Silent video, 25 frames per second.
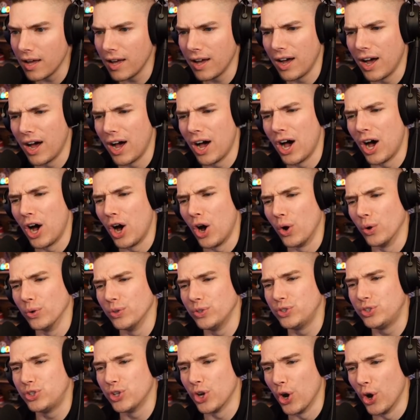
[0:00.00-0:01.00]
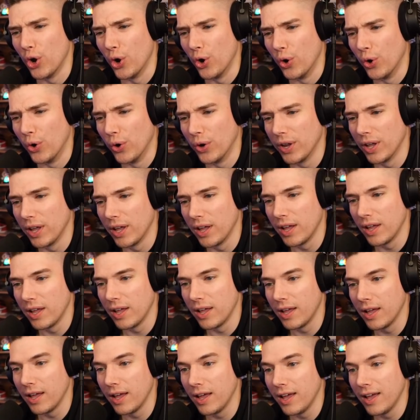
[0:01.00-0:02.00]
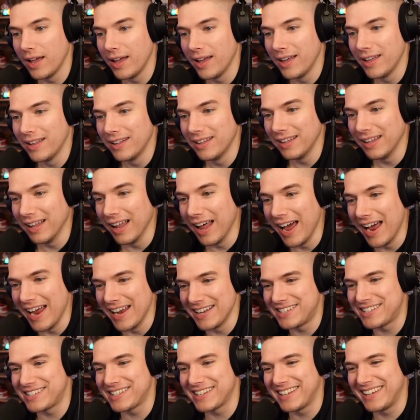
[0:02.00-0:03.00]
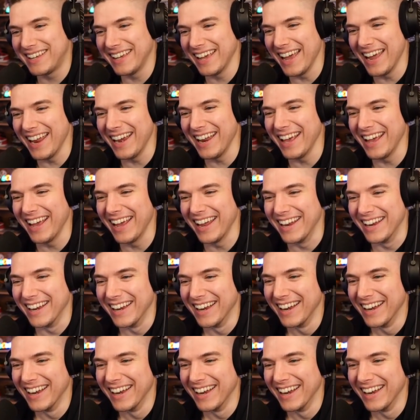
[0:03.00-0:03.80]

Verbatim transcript: Oh, dude. Let's get it.